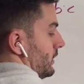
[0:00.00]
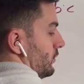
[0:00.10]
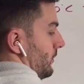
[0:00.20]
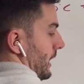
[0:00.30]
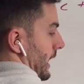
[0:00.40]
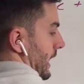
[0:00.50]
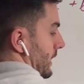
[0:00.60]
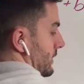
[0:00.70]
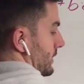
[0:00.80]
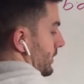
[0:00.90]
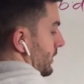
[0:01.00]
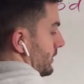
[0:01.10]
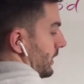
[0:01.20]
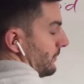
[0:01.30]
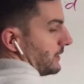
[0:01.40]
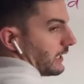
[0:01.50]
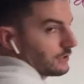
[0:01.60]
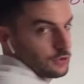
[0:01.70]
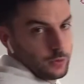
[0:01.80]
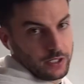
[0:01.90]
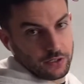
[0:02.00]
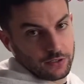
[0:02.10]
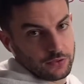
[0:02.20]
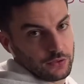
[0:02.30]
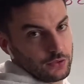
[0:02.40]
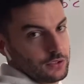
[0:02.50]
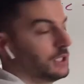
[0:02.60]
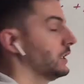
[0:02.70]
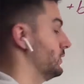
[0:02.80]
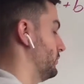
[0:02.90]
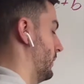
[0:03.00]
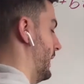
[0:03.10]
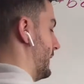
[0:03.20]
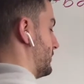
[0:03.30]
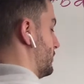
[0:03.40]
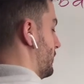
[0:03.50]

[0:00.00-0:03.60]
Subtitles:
So it'd be x times x squared. So x